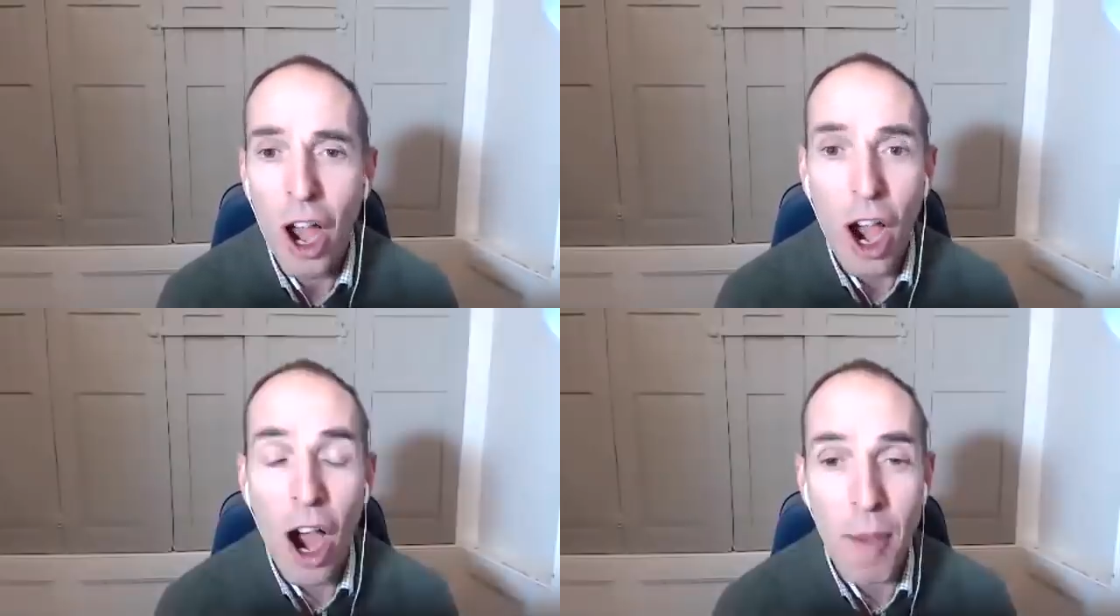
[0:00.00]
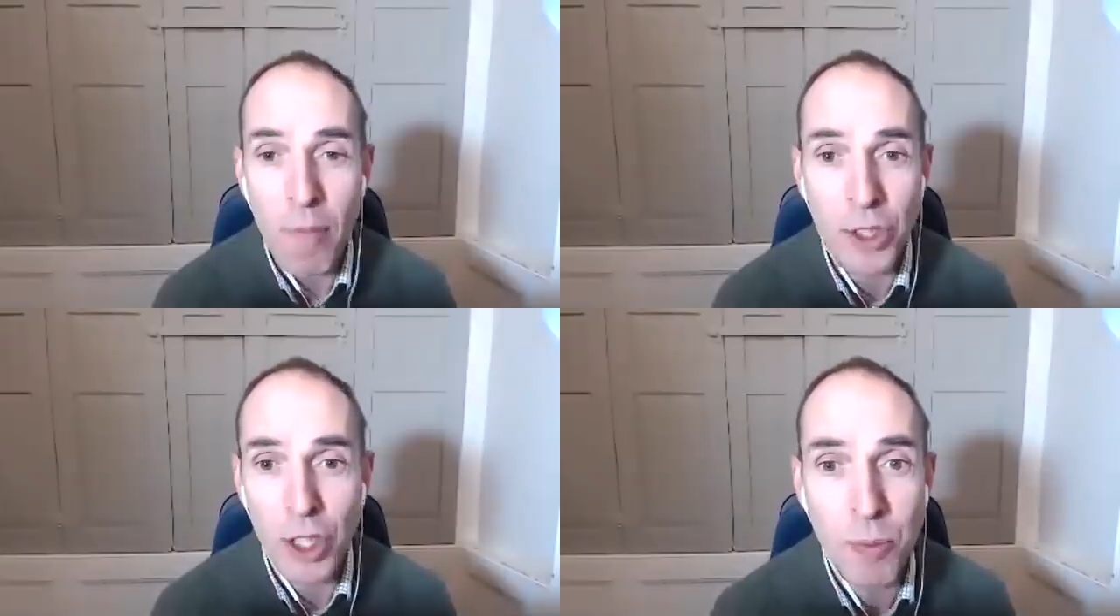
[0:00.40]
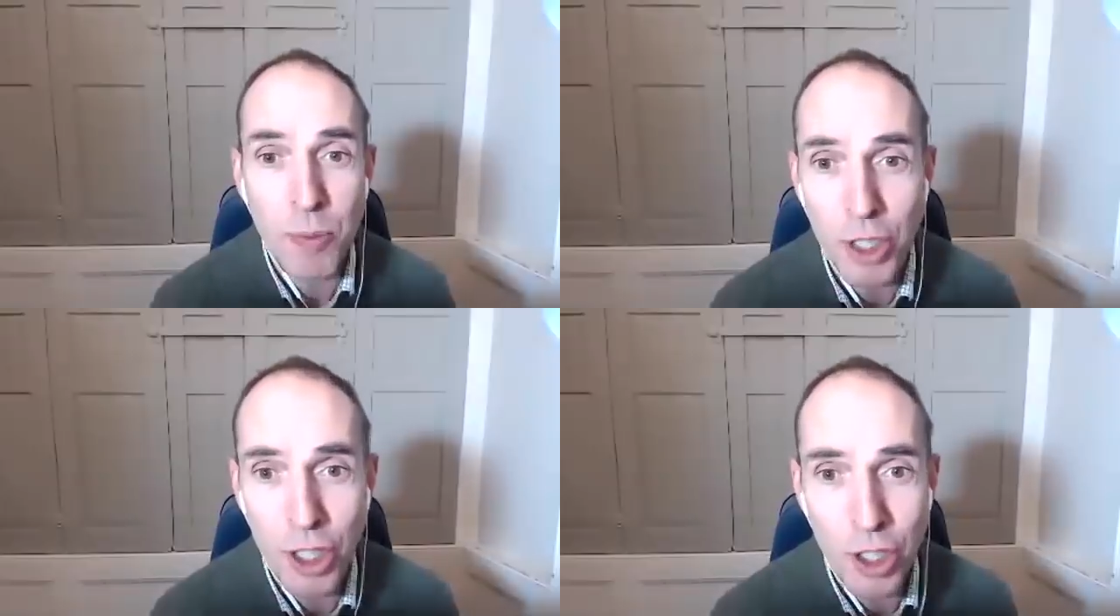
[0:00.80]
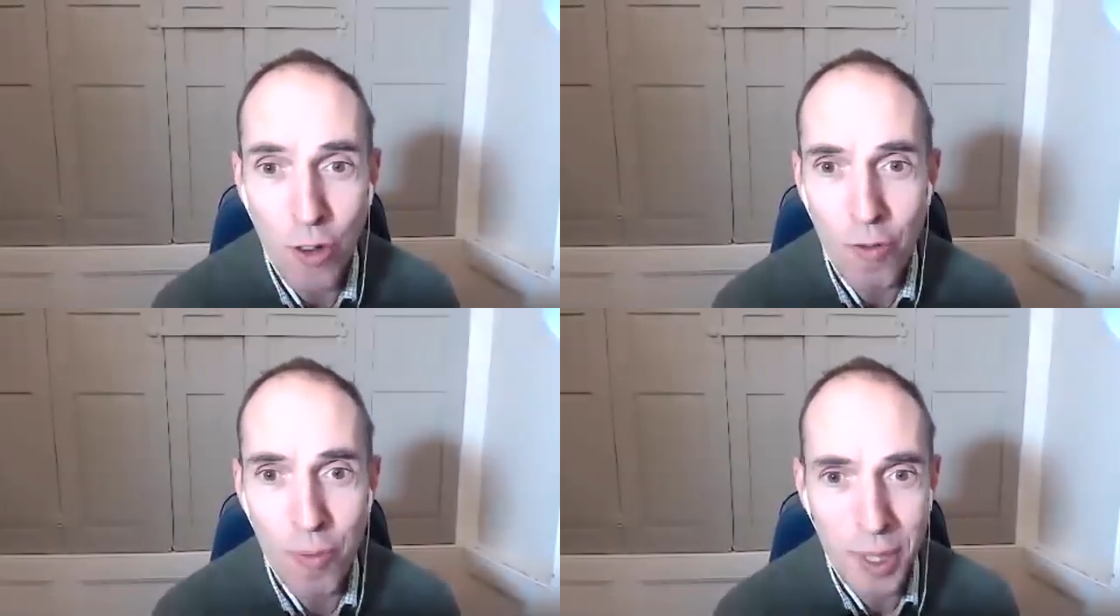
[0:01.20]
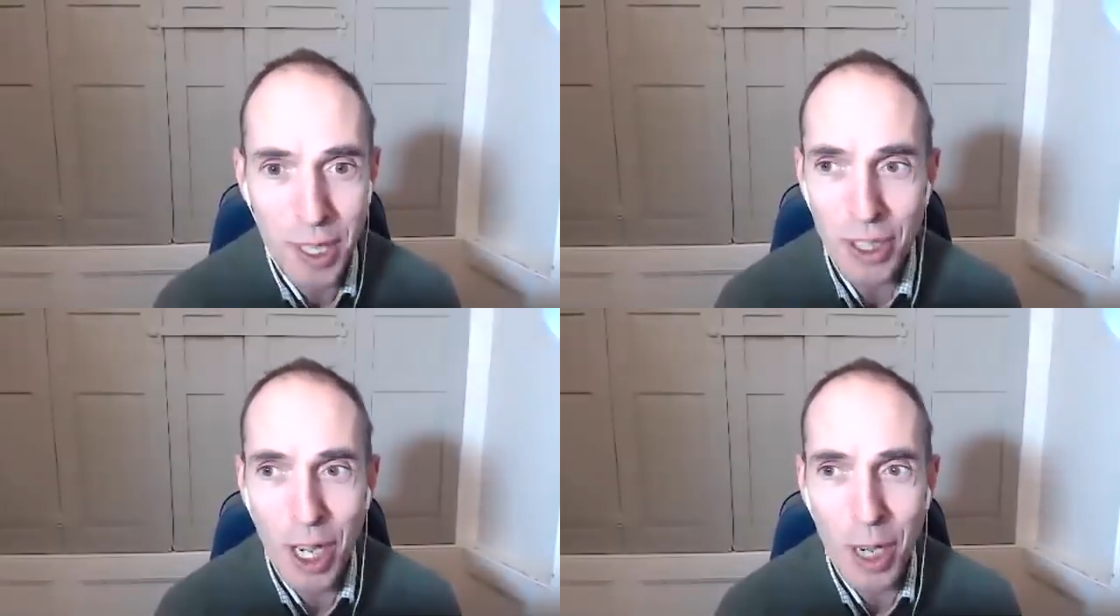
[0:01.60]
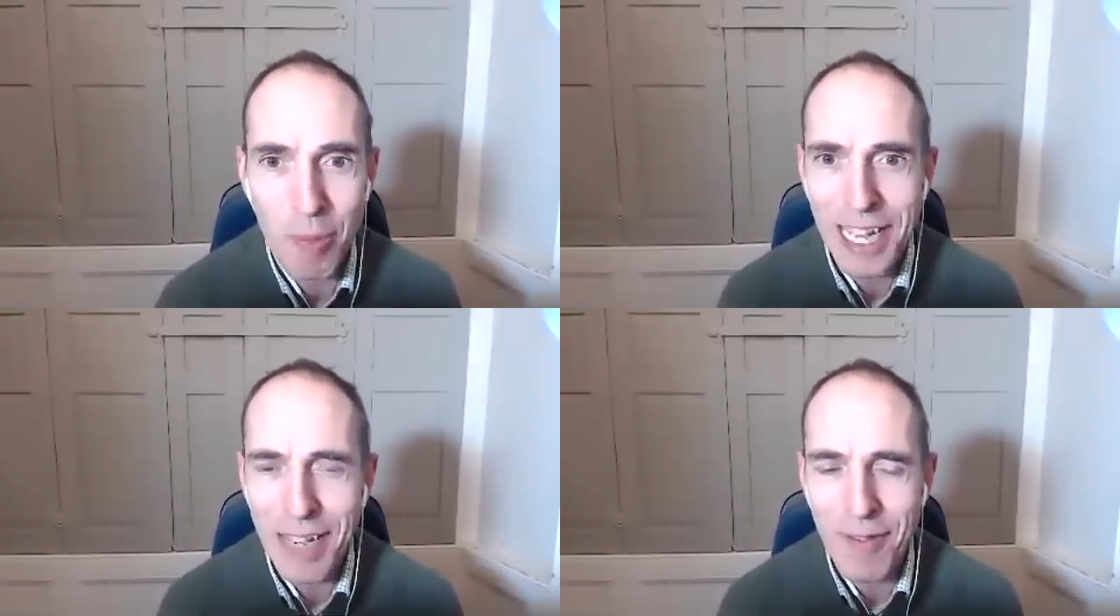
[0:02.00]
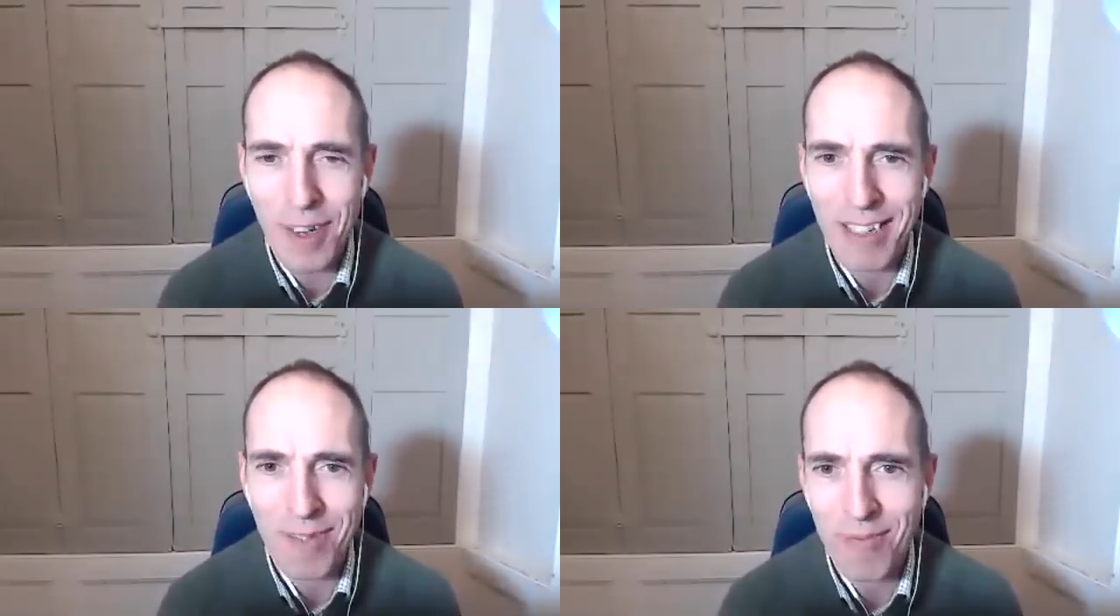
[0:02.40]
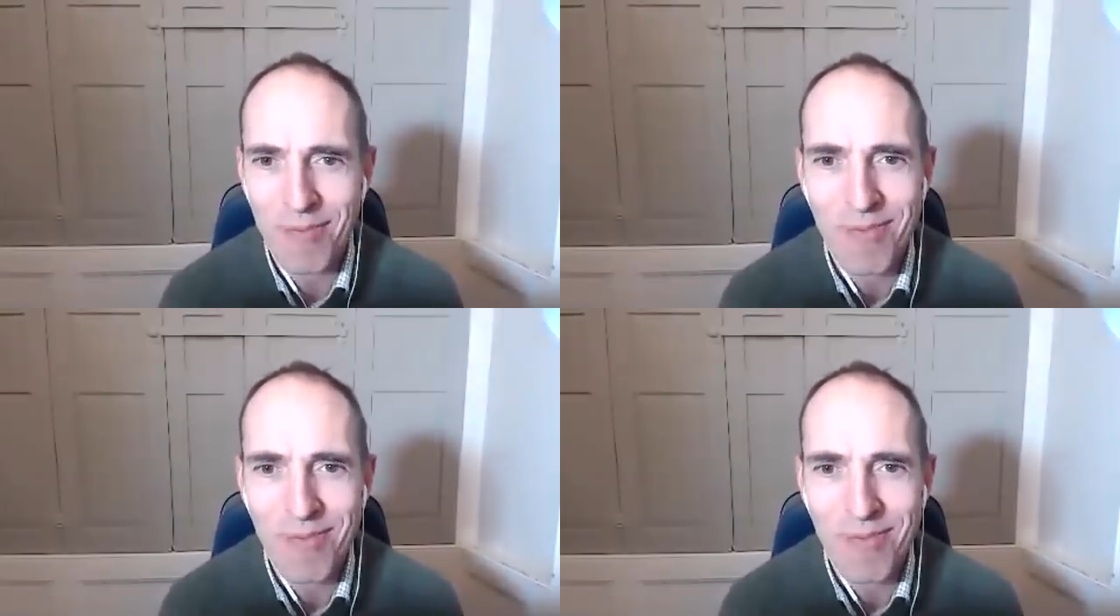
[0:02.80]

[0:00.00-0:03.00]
I'm suspicious of because I believe in,